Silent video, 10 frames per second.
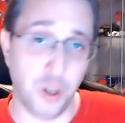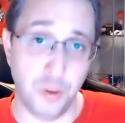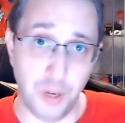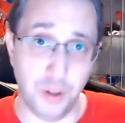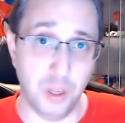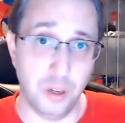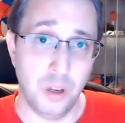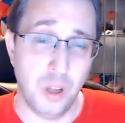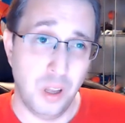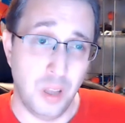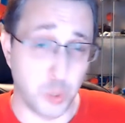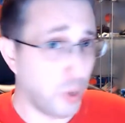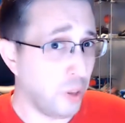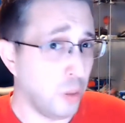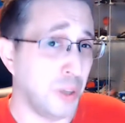they did is
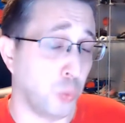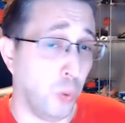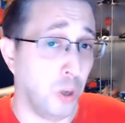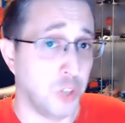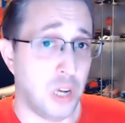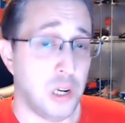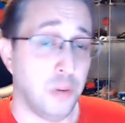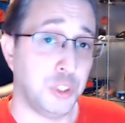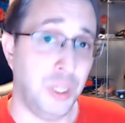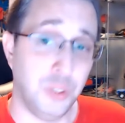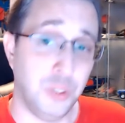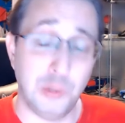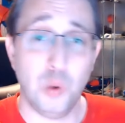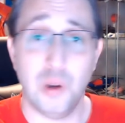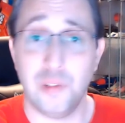one of the best ones I had ever seen. So I
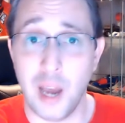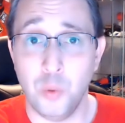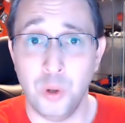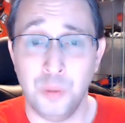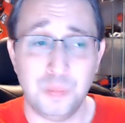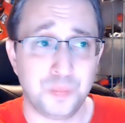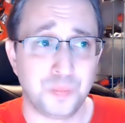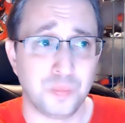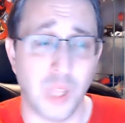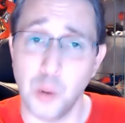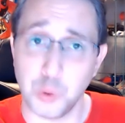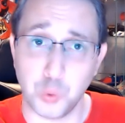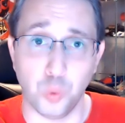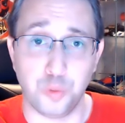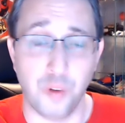do have that one, and that was
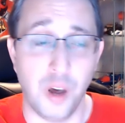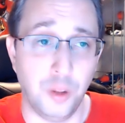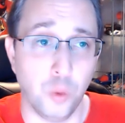cool to find in the